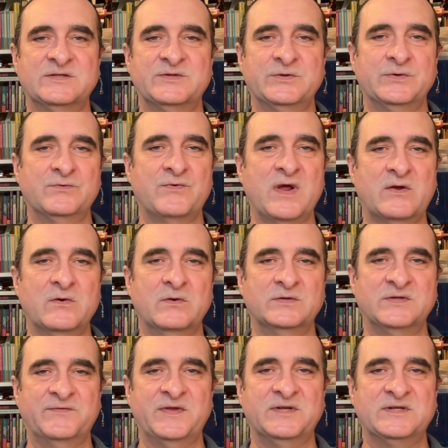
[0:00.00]
to
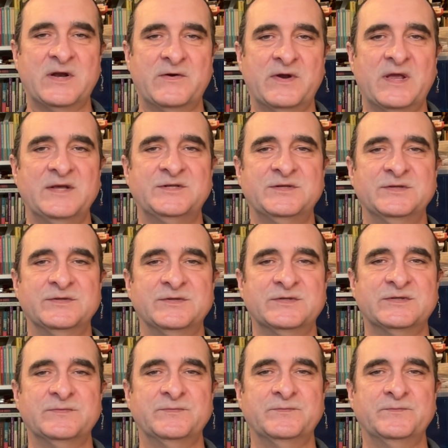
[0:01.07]
records of the interrogations,